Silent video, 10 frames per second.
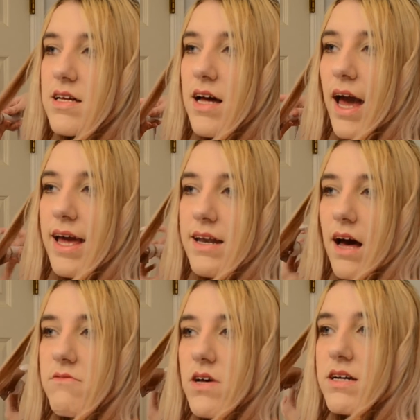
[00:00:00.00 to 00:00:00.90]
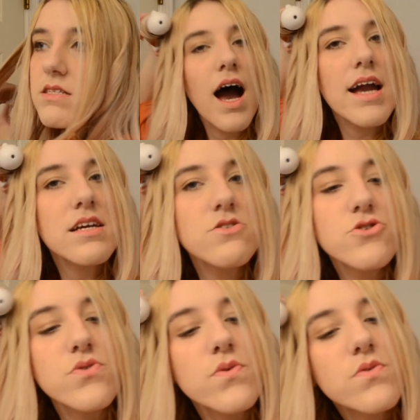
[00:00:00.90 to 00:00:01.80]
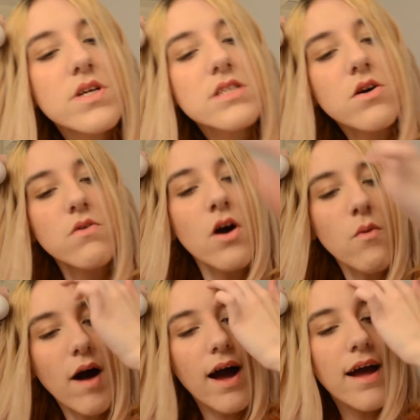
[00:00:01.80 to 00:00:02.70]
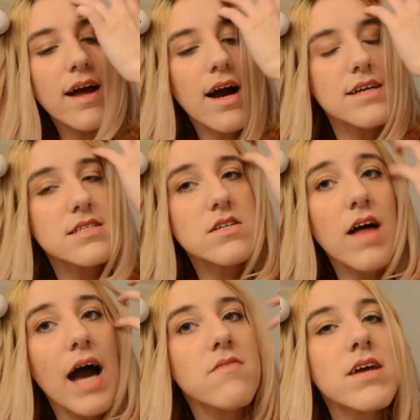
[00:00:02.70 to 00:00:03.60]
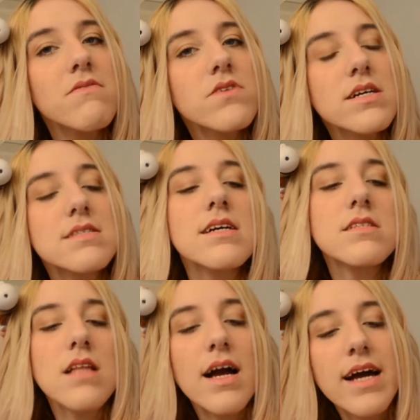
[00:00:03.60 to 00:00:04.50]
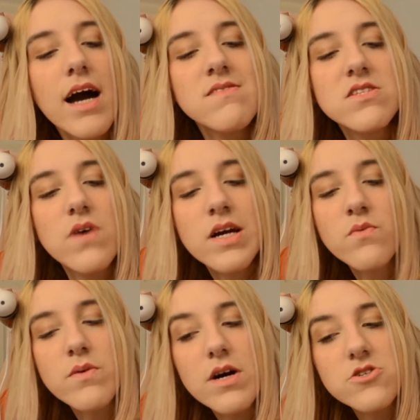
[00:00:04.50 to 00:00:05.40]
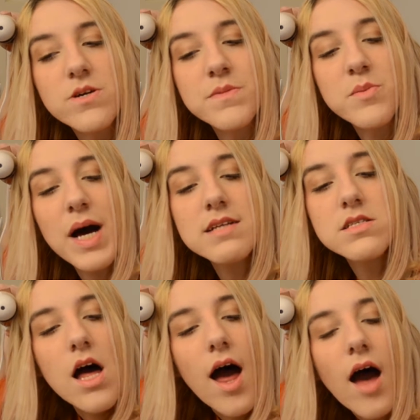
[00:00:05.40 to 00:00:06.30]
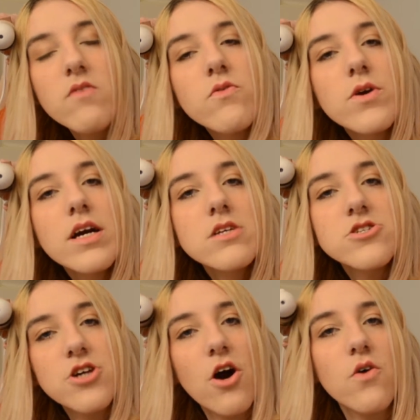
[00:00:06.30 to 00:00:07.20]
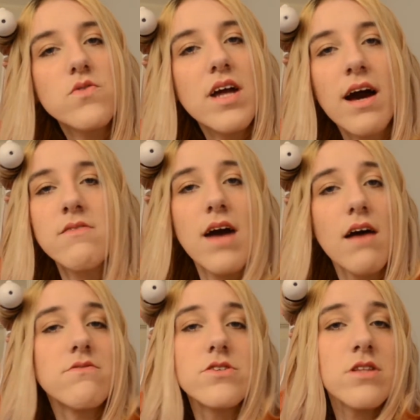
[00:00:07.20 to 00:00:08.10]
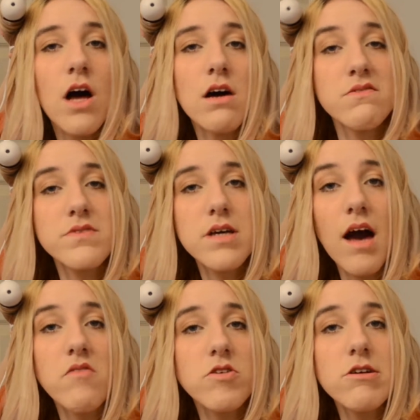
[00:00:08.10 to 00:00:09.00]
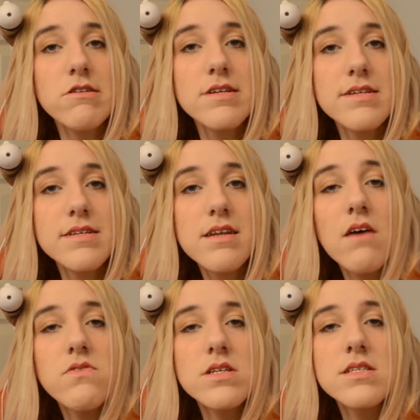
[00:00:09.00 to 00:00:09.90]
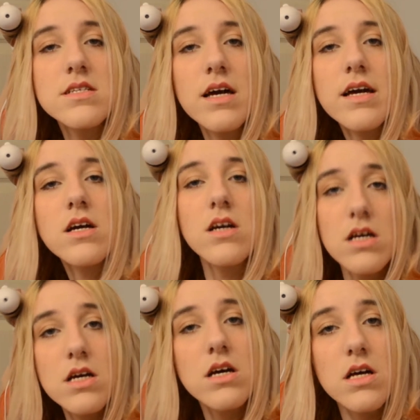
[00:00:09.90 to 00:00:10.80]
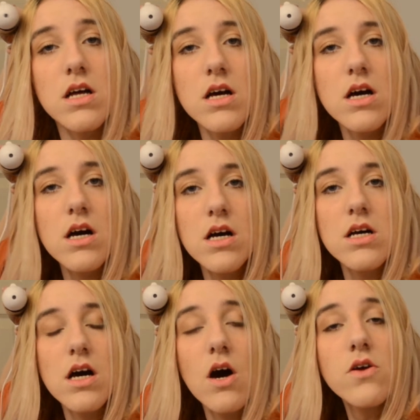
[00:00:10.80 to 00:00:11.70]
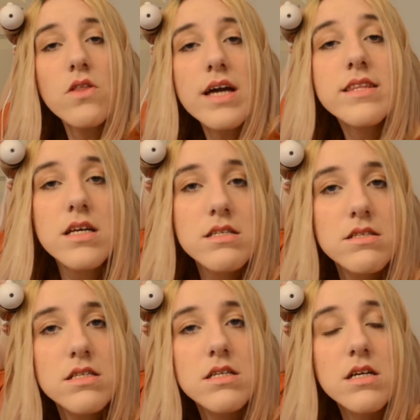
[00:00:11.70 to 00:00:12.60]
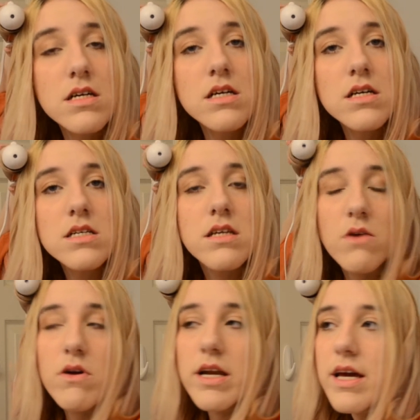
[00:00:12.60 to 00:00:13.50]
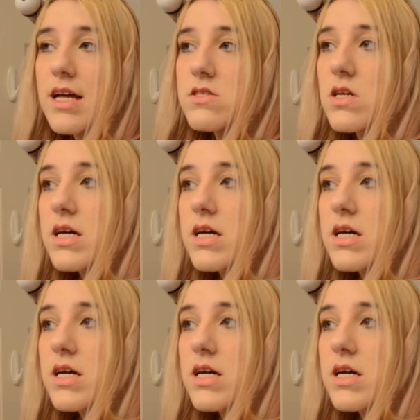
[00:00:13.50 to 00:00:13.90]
hate Netflix. I truly don't know why I still have Netflix. That's a lie. I have it so I can rewatch Criminal Minds every show that I've ever loved, ever, Netflix is like, oh, you like this? Sick, we're gonna cancel